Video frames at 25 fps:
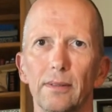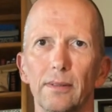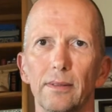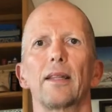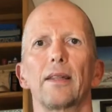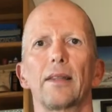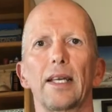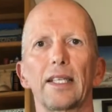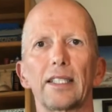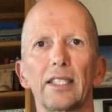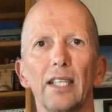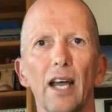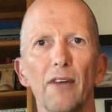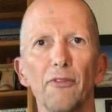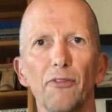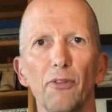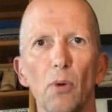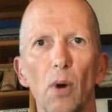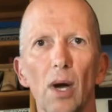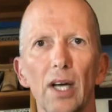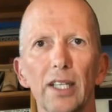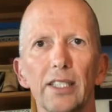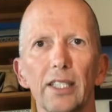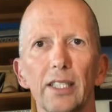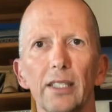Thanks a lot for
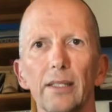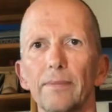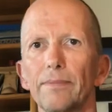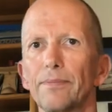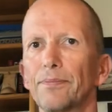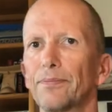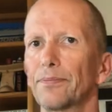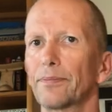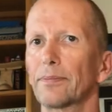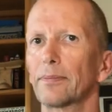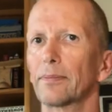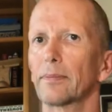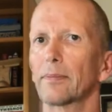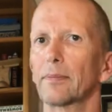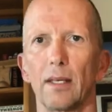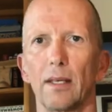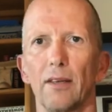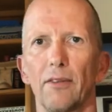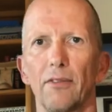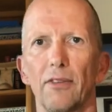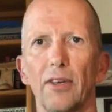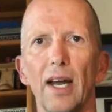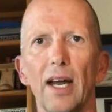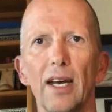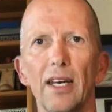watching.
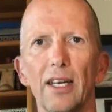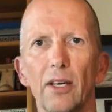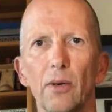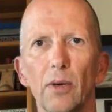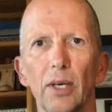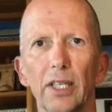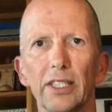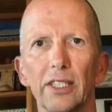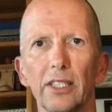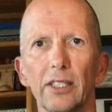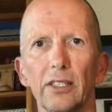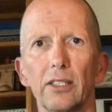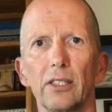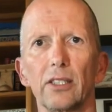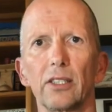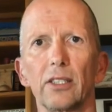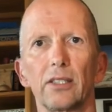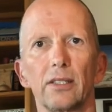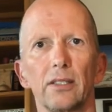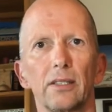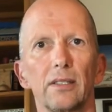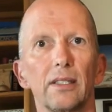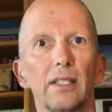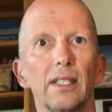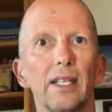If you got any questions,
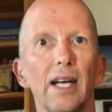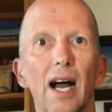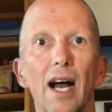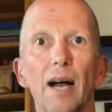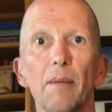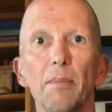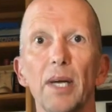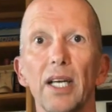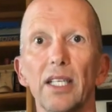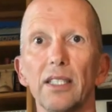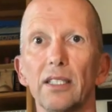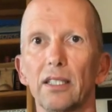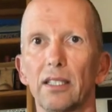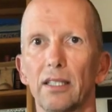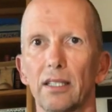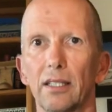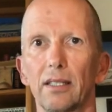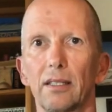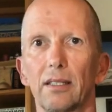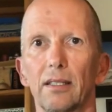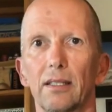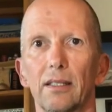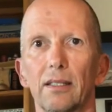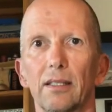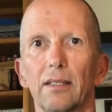comments,
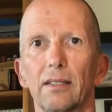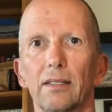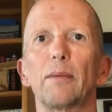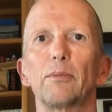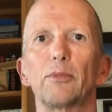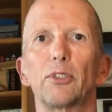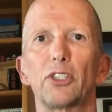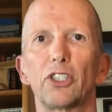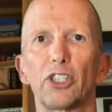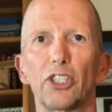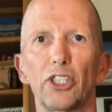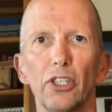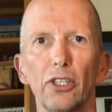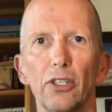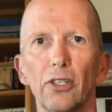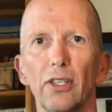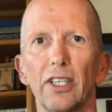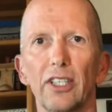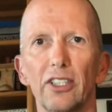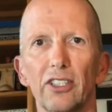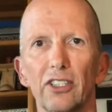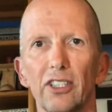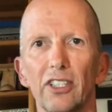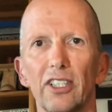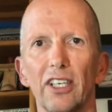I'm sure
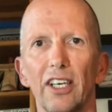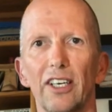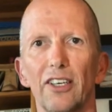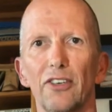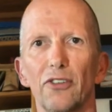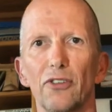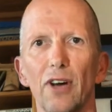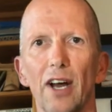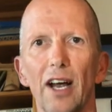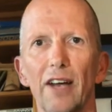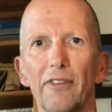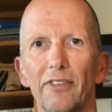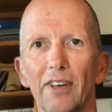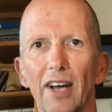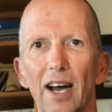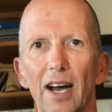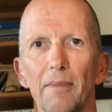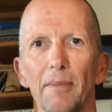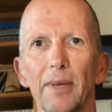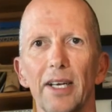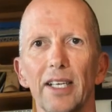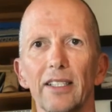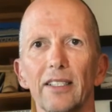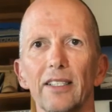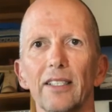this is going to drive
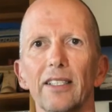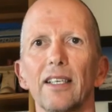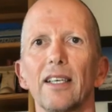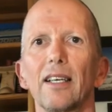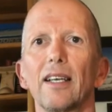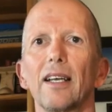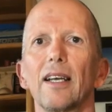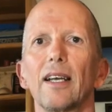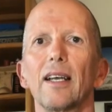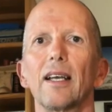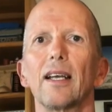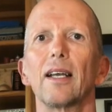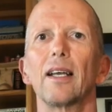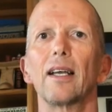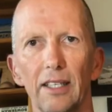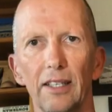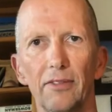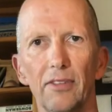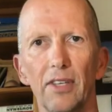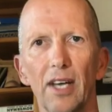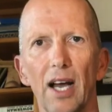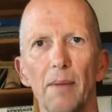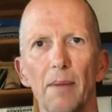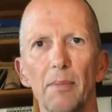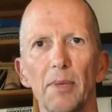comments. Leave
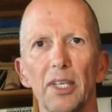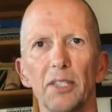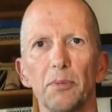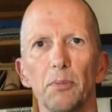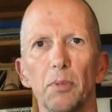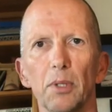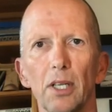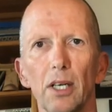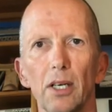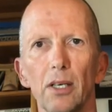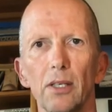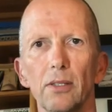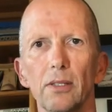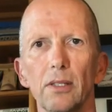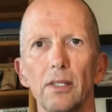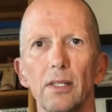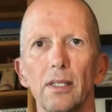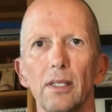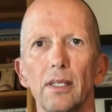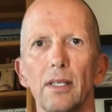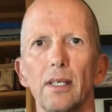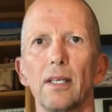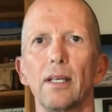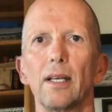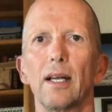the comments below.
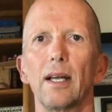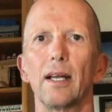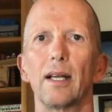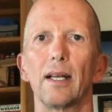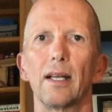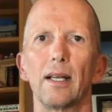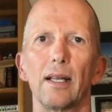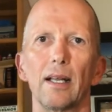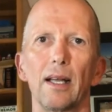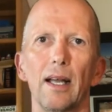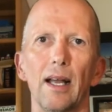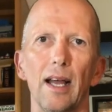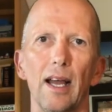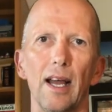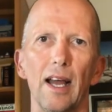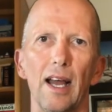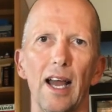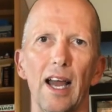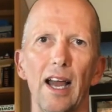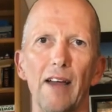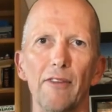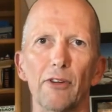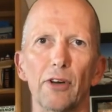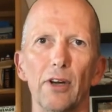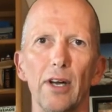
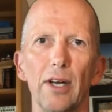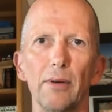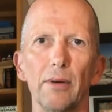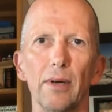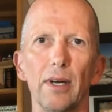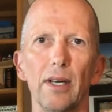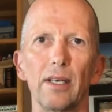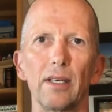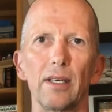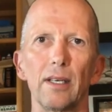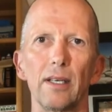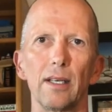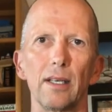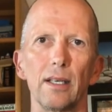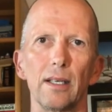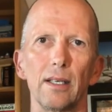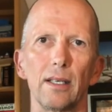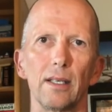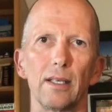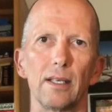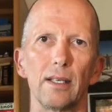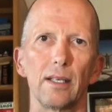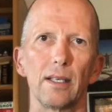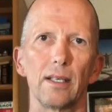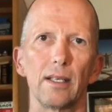Have a great run.
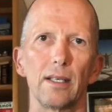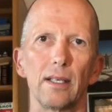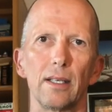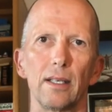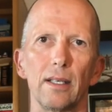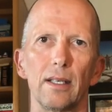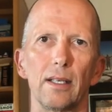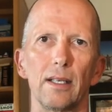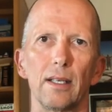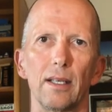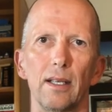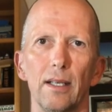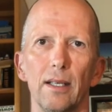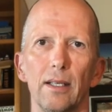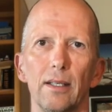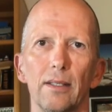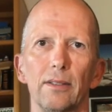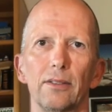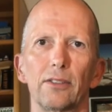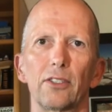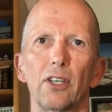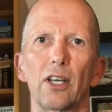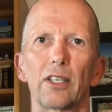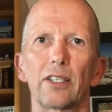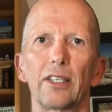
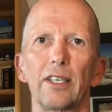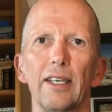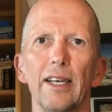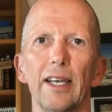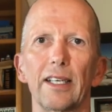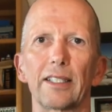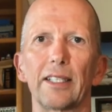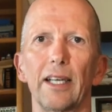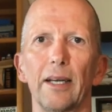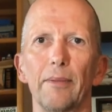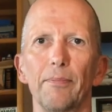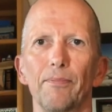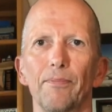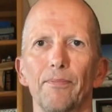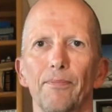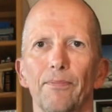Talk to you next time.